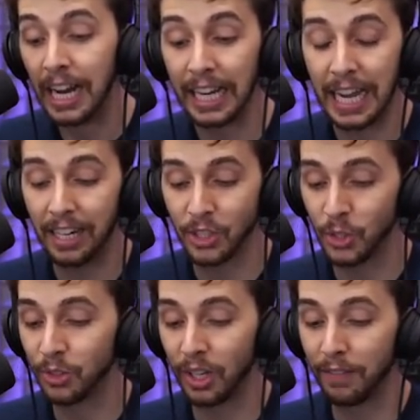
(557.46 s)

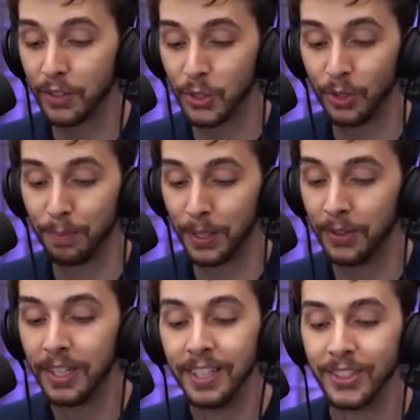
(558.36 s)
Ankylosaur, Dilophosaur,
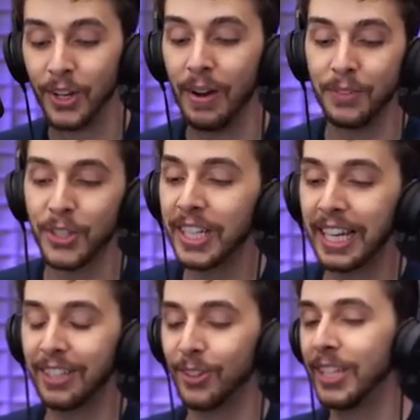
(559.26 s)
Blue. So I'm just going to
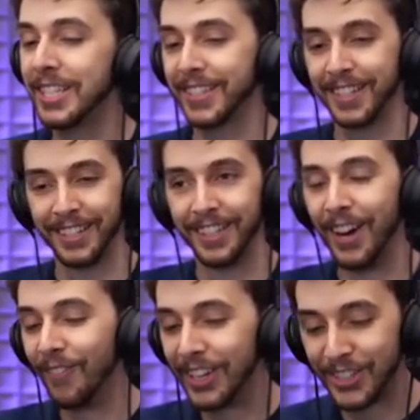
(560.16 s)
collect all this
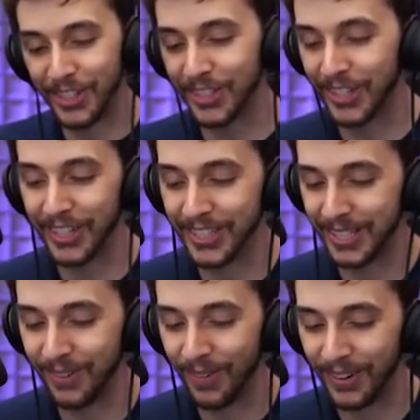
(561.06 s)
and we're just going to
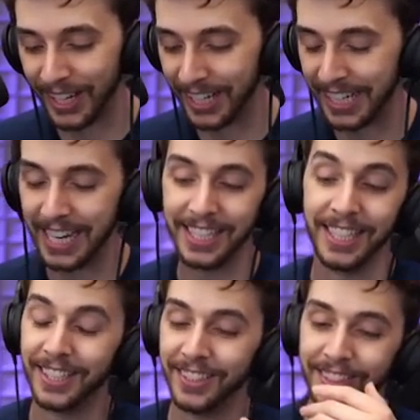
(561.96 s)
see what we're going to get here
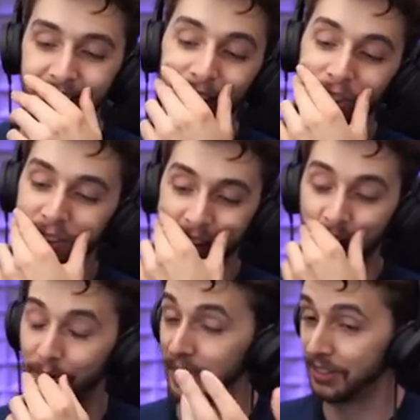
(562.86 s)
because
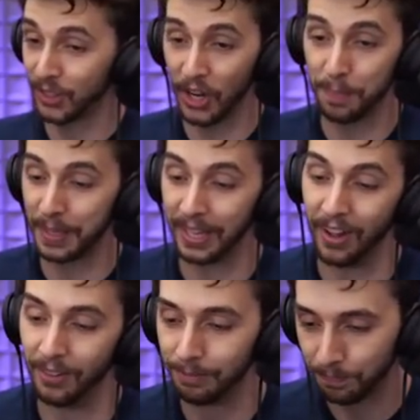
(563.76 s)
uh, it's going to be a
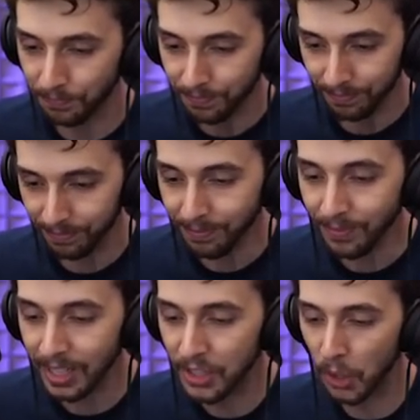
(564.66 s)
lot.
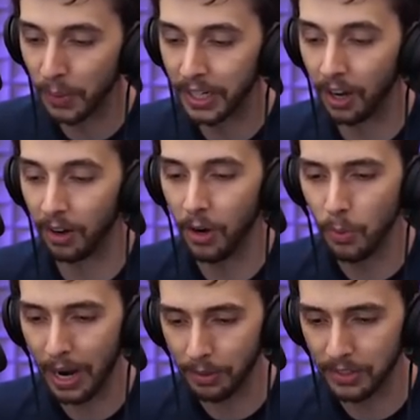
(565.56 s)
So we got, oh
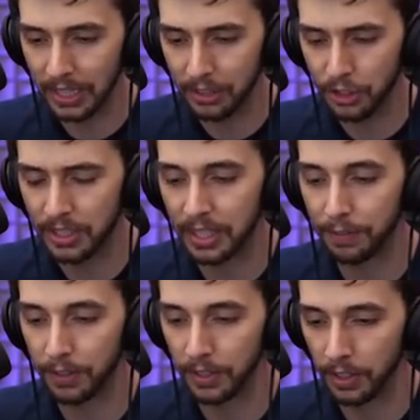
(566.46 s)
wow, it's actually
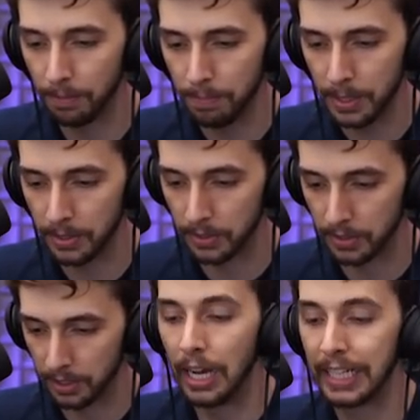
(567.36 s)
different
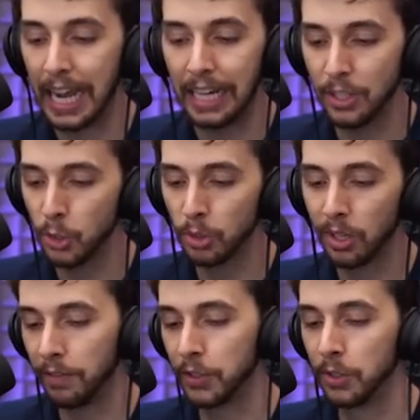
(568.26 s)
numbers. Ankylosaur,
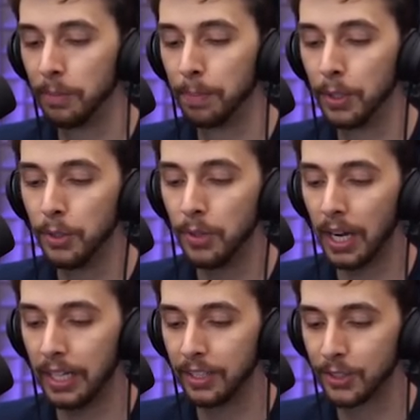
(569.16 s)
Dilophosaur, Blue,
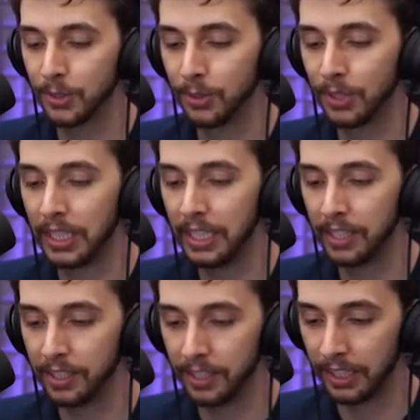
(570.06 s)
Inosaur,
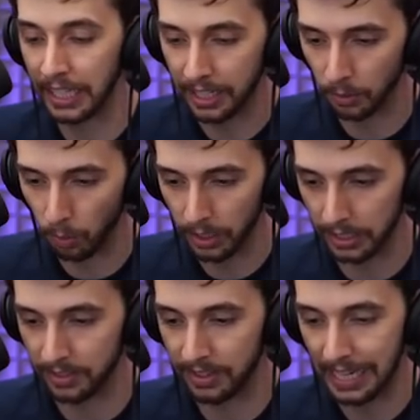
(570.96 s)
Giga, Giga, what
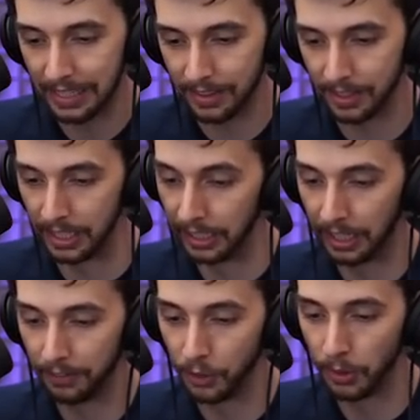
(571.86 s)
is that thing?
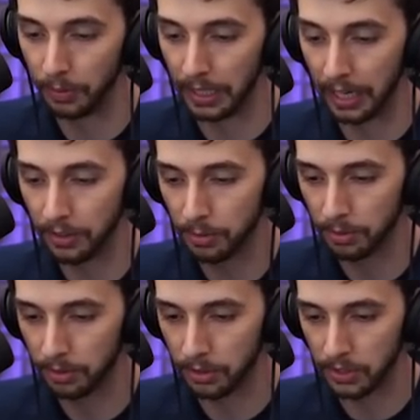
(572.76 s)
I have no idea what that is.
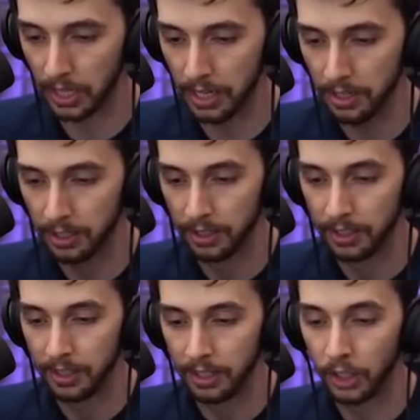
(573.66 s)
Does it say?
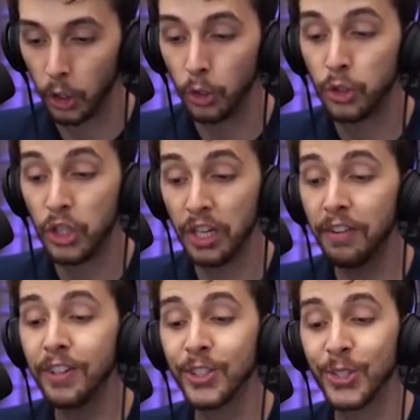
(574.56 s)

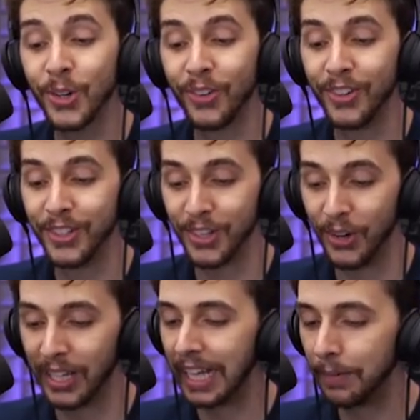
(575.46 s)
Gojirosaurus.
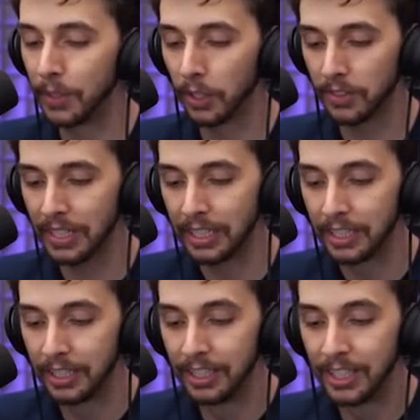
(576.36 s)
Okay, give me Godzilla.
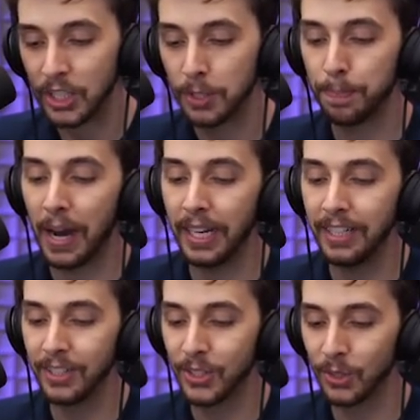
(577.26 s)

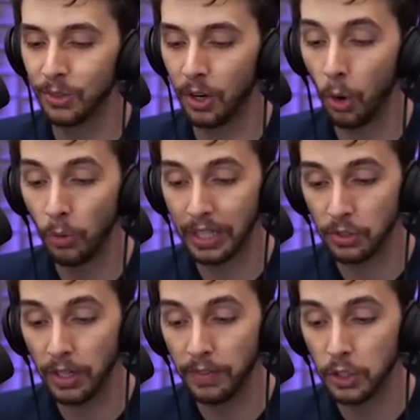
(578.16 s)
Spinosaur. Oh,
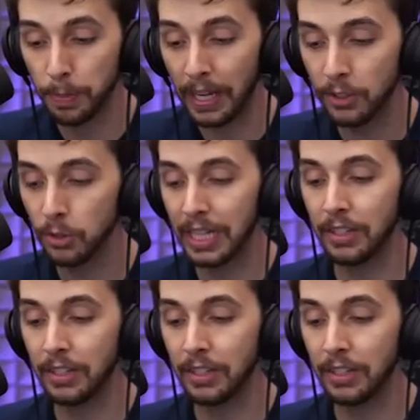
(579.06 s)
that's not even Spinosaur.